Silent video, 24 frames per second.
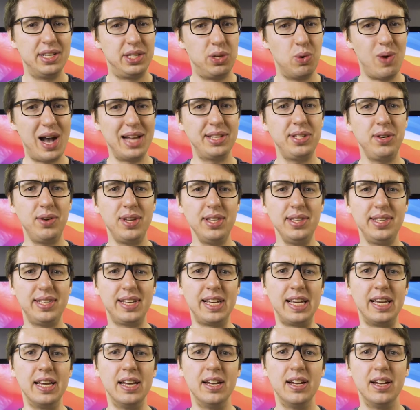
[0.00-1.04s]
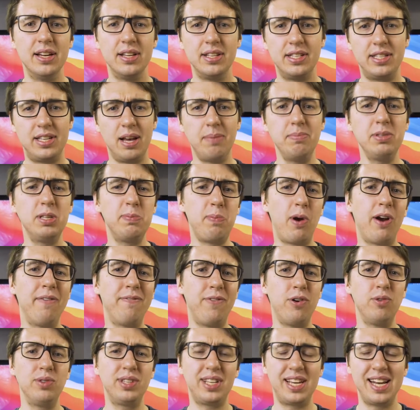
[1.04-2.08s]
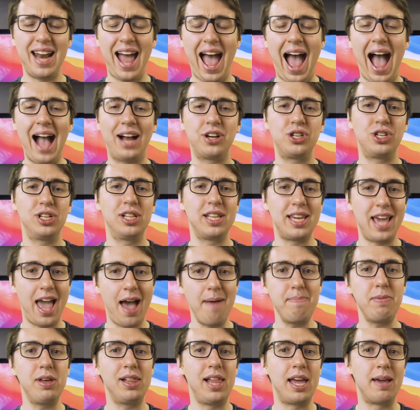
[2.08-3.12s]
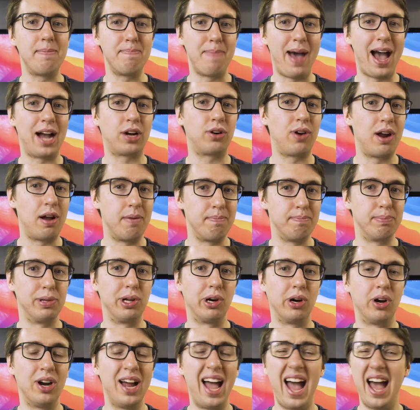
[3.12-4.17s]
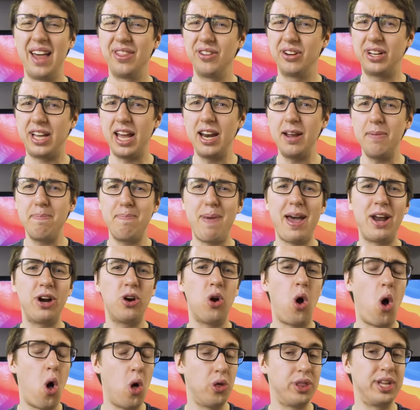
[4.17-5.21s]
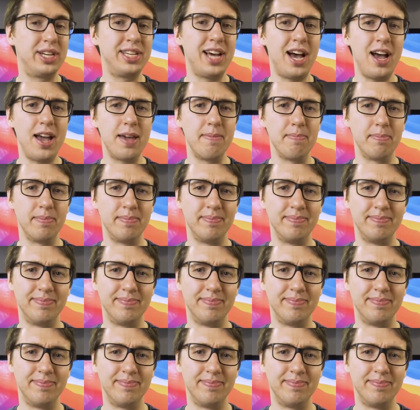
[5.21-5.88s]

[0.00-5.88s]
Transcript: So as you can see, some smartphones can actually emulate background blur, and they're getting better all the time.